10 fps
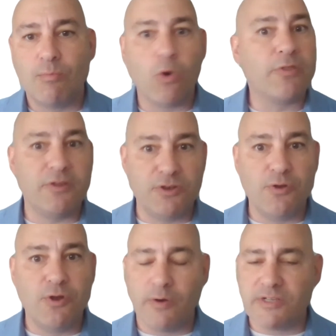more than
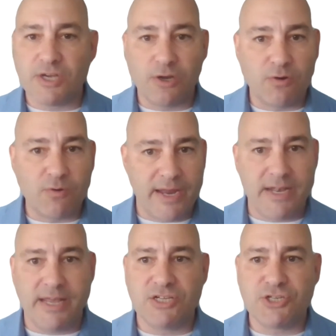you know it's a great
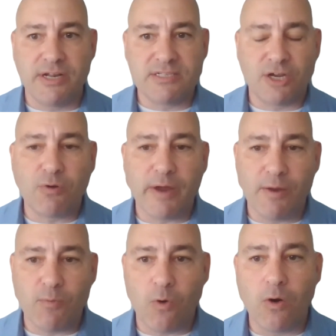niche and it's a
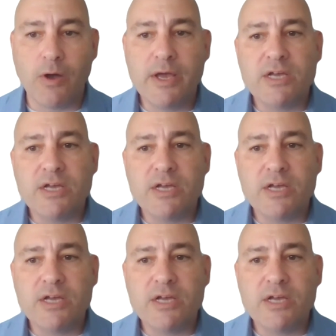great role